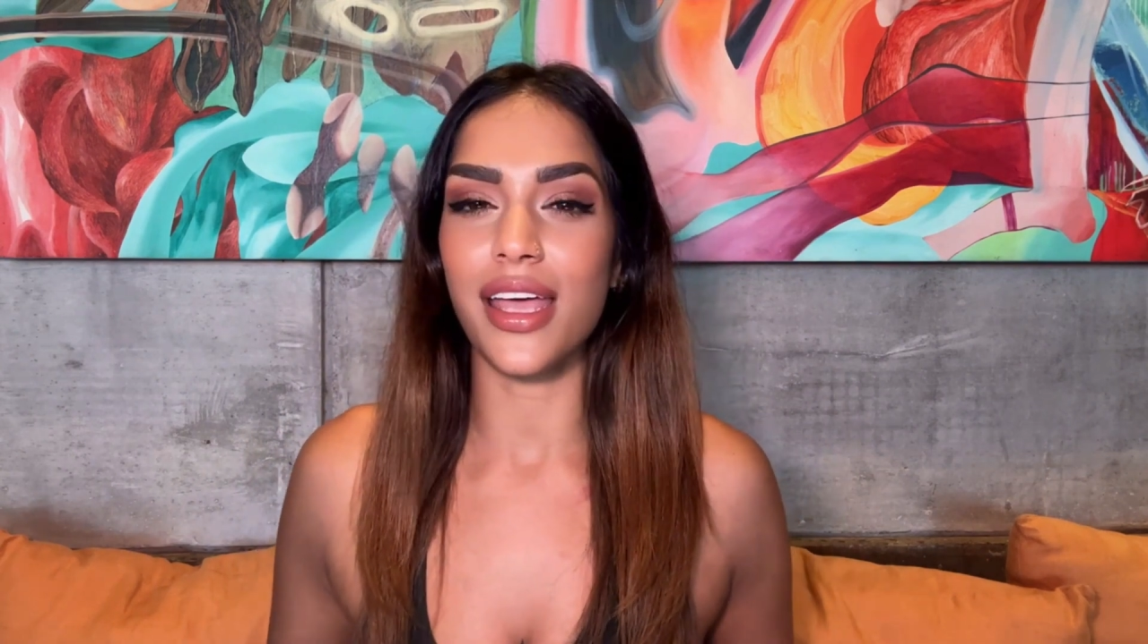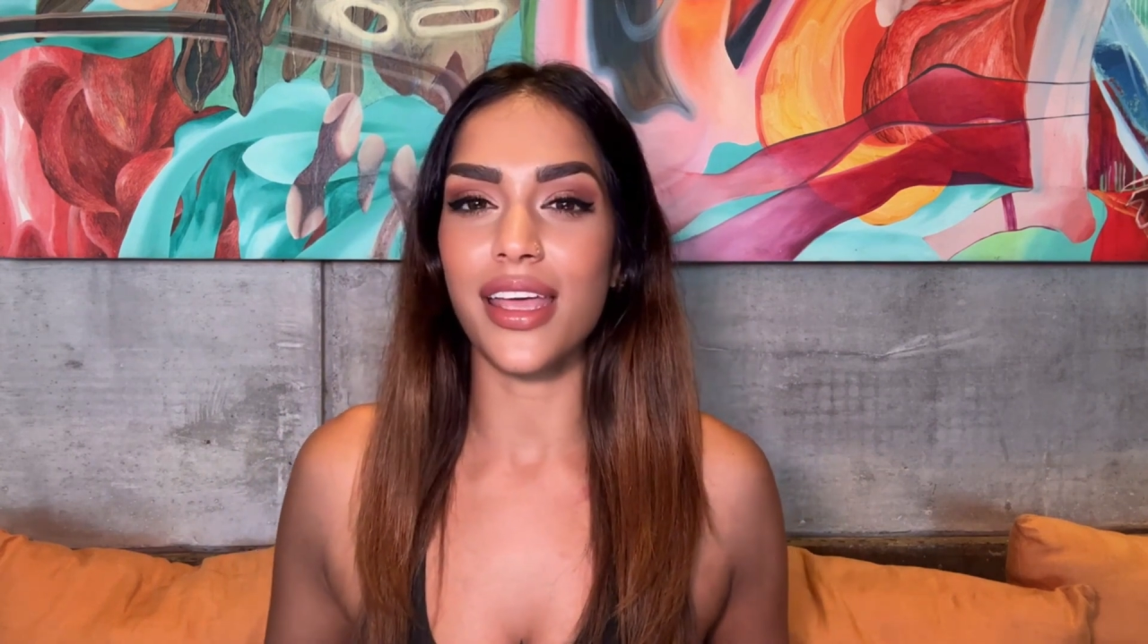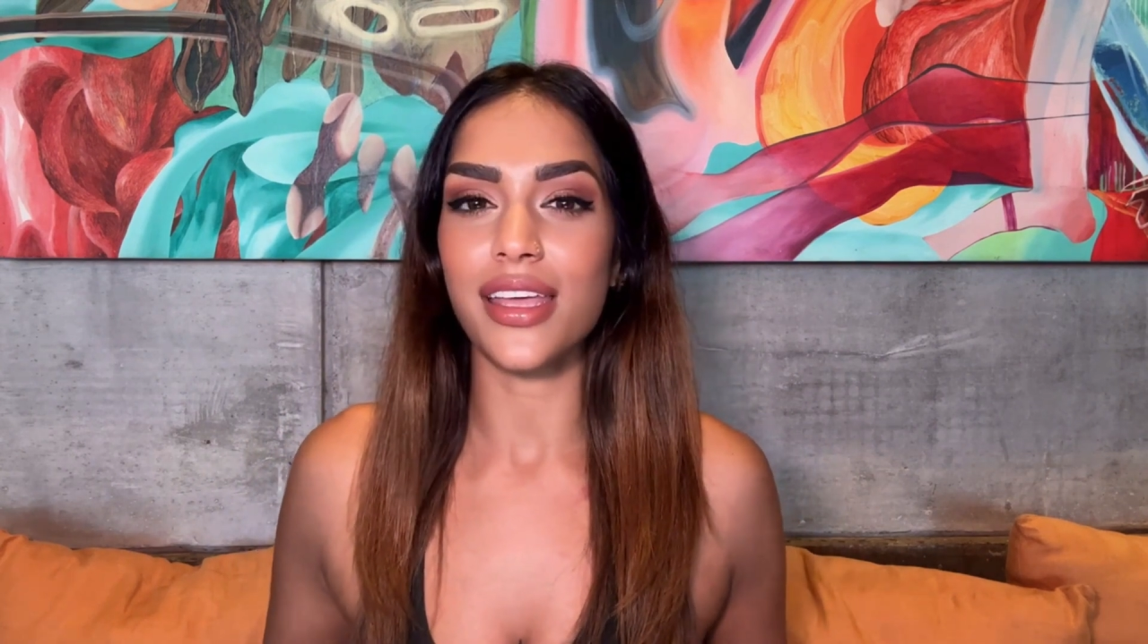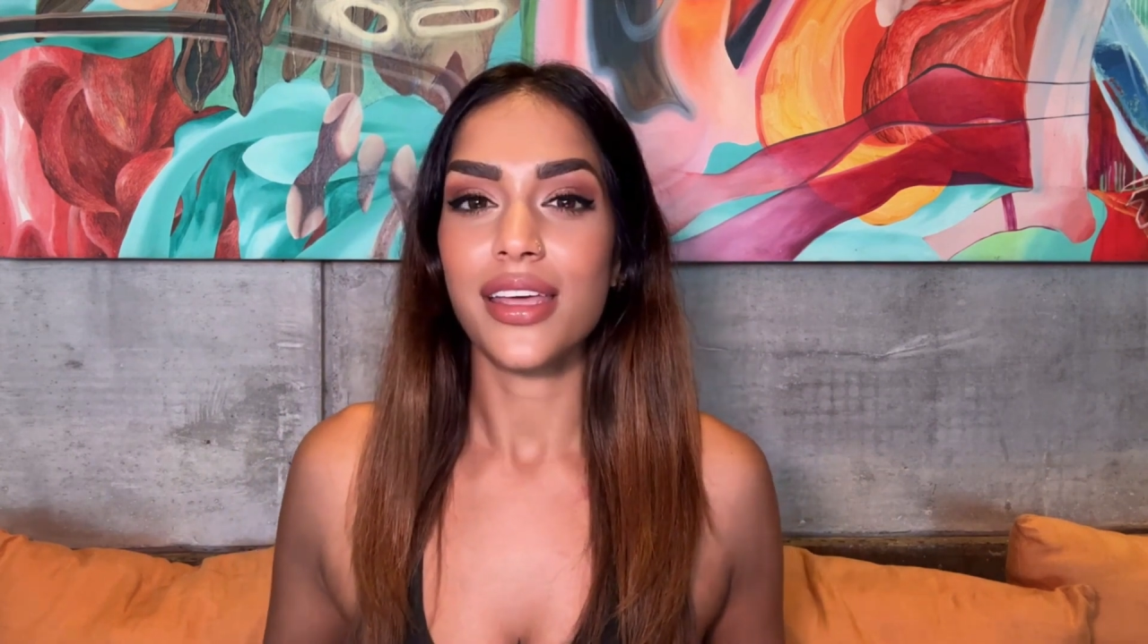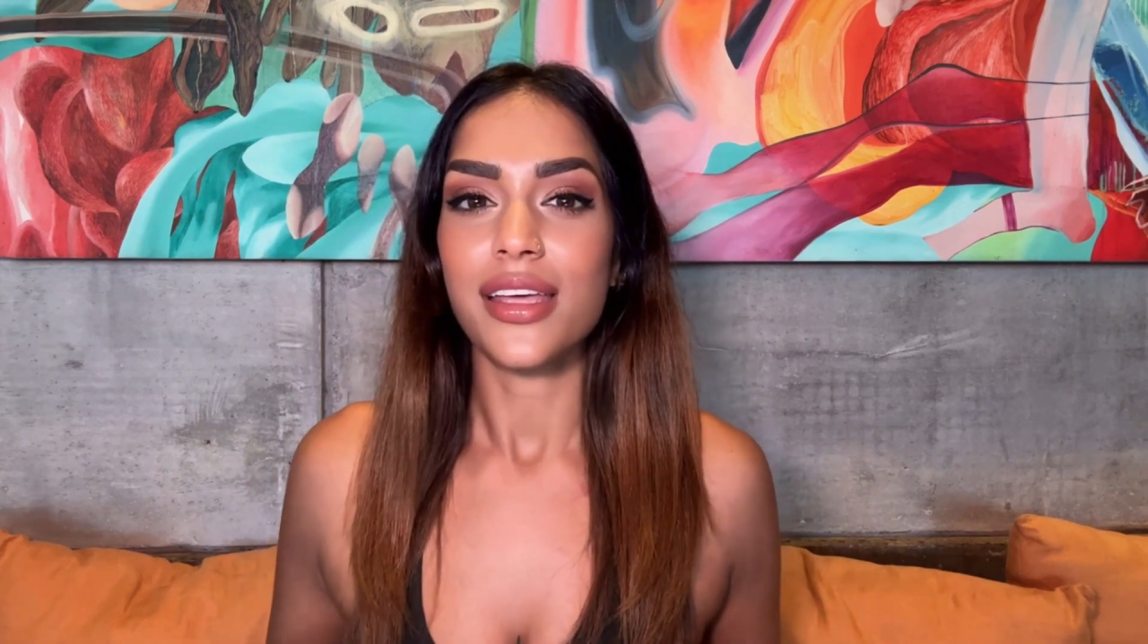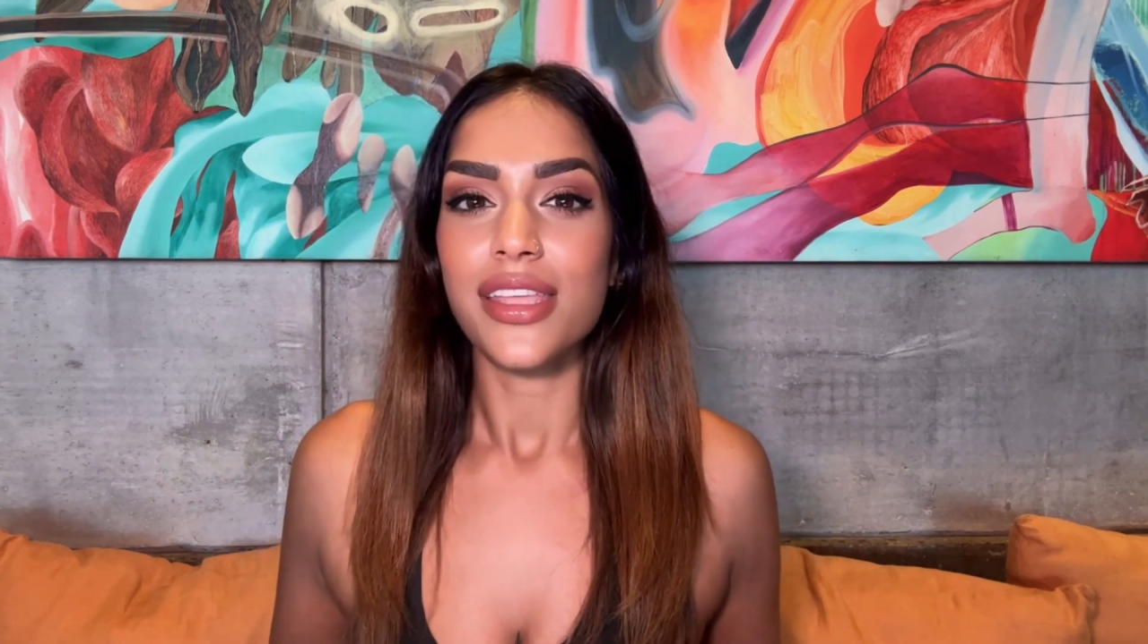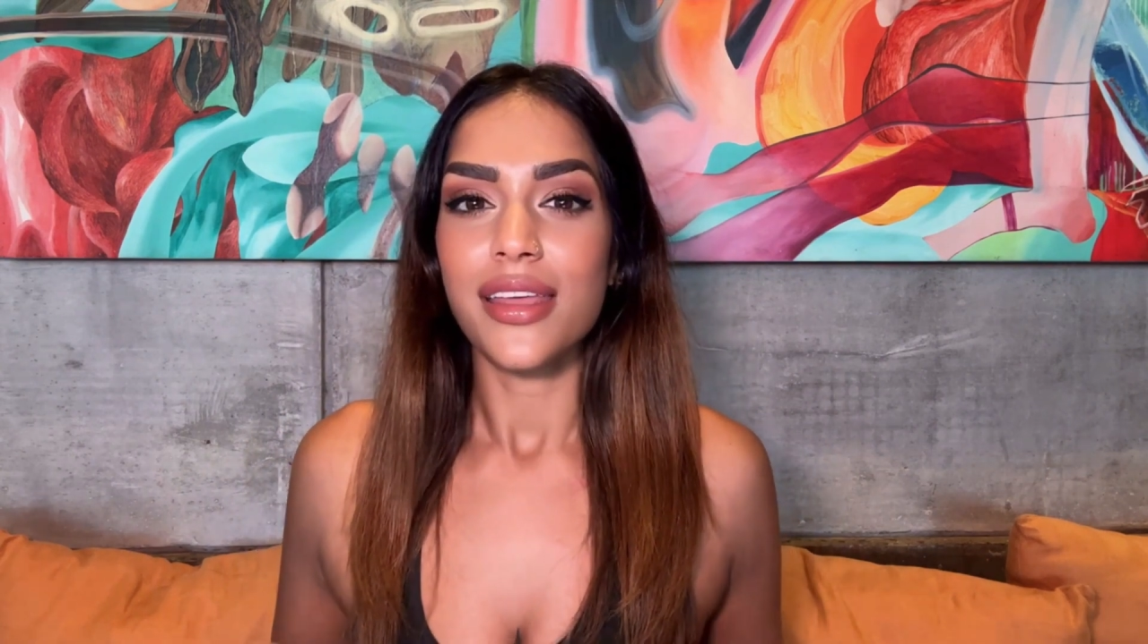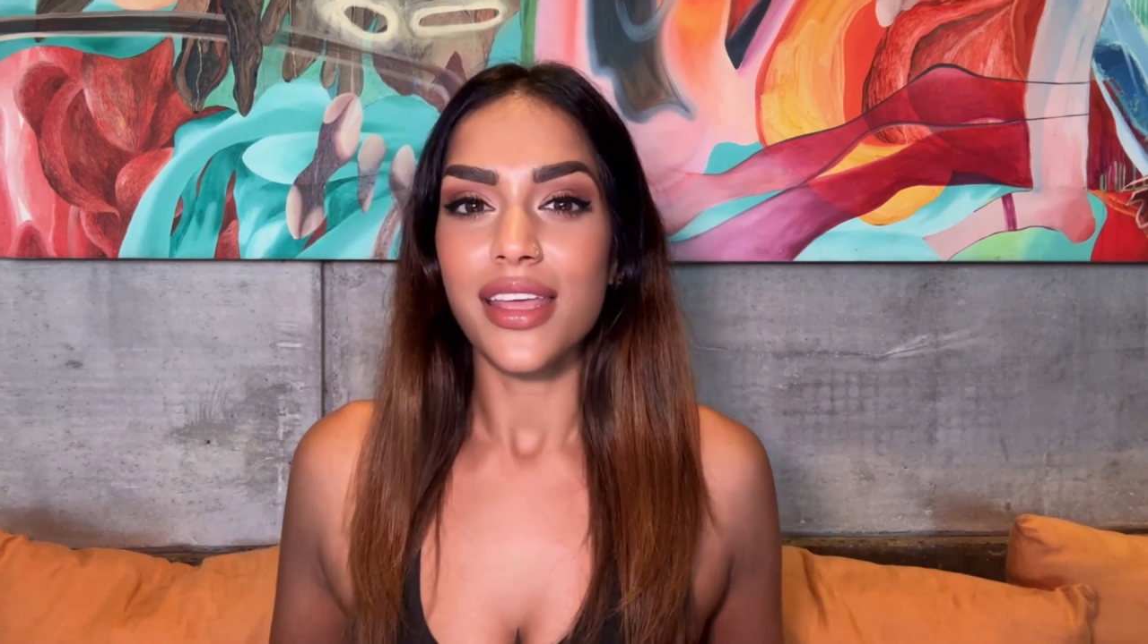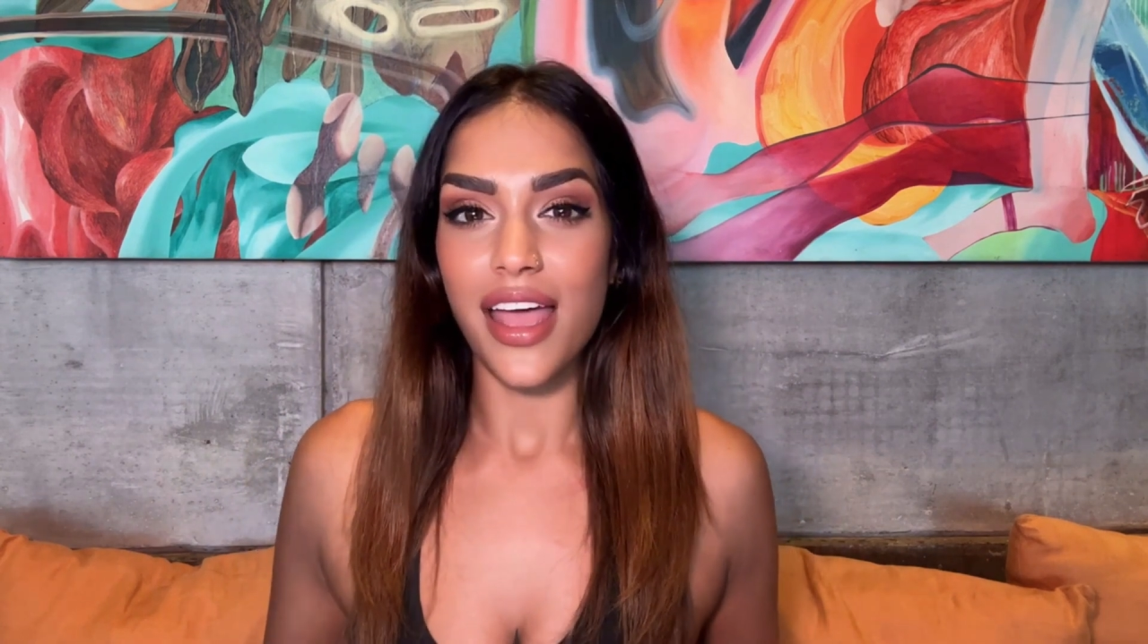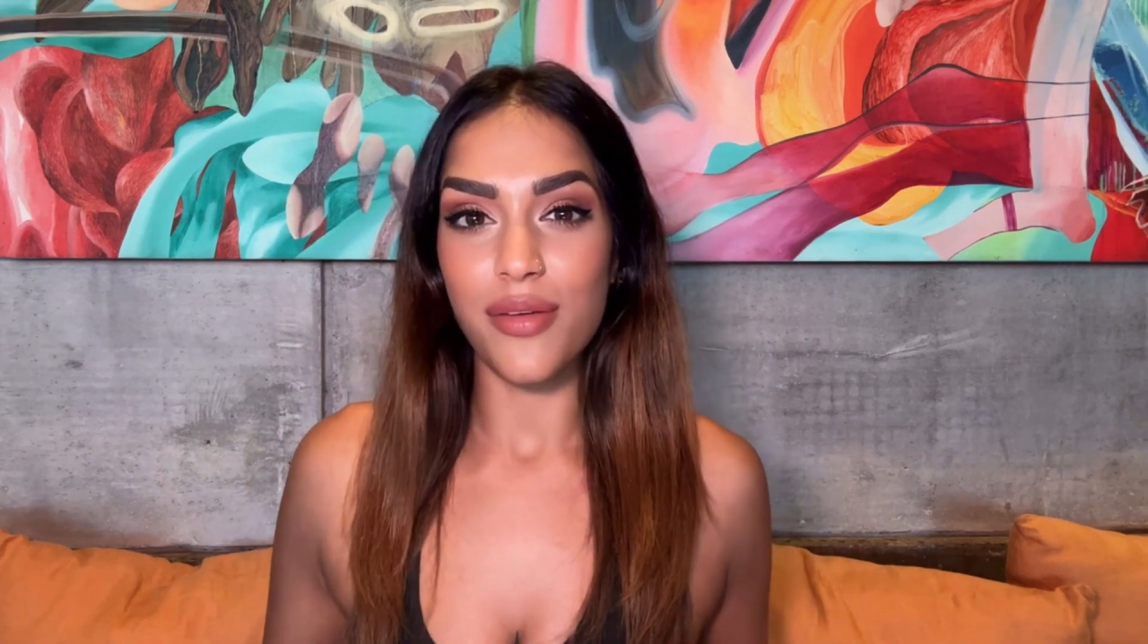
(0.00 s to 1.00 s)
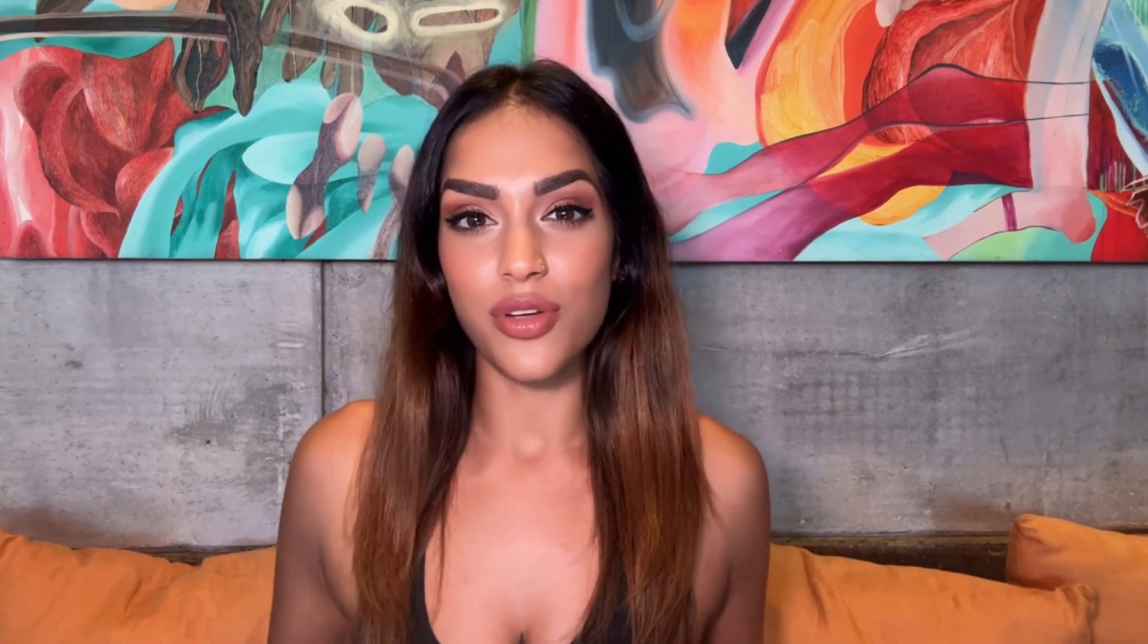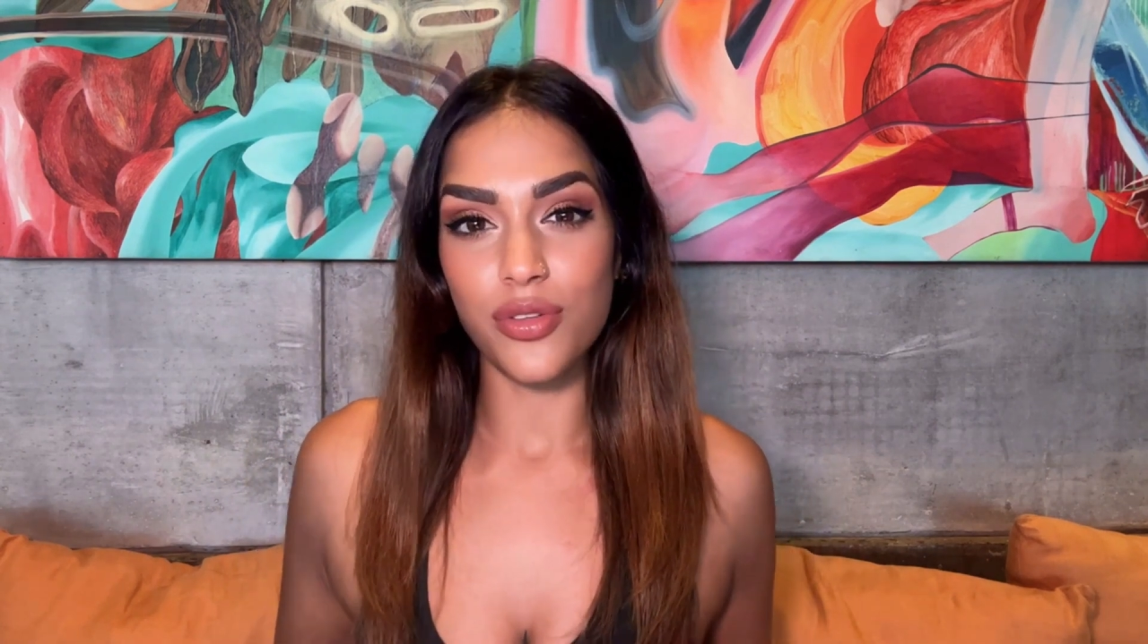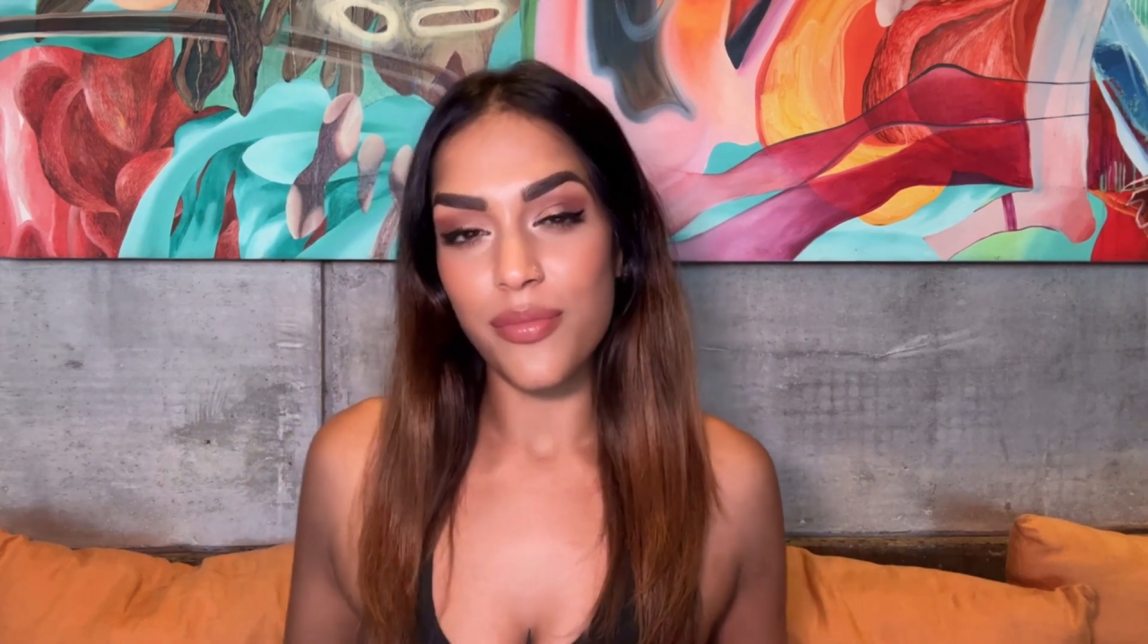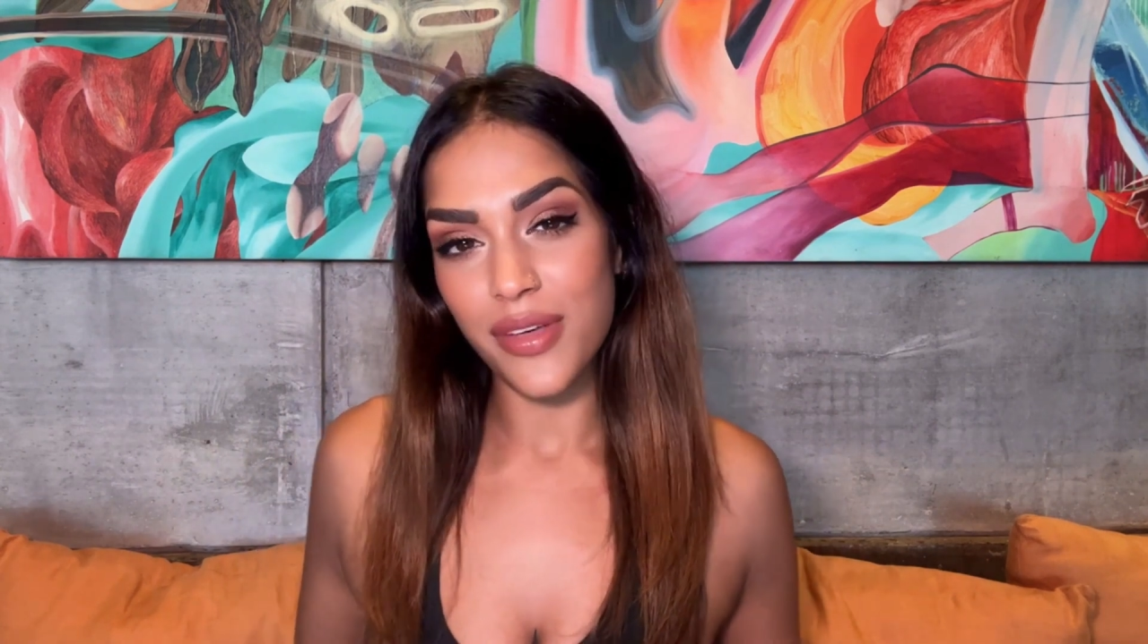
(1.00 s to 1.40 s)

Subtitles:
It looks at the camera with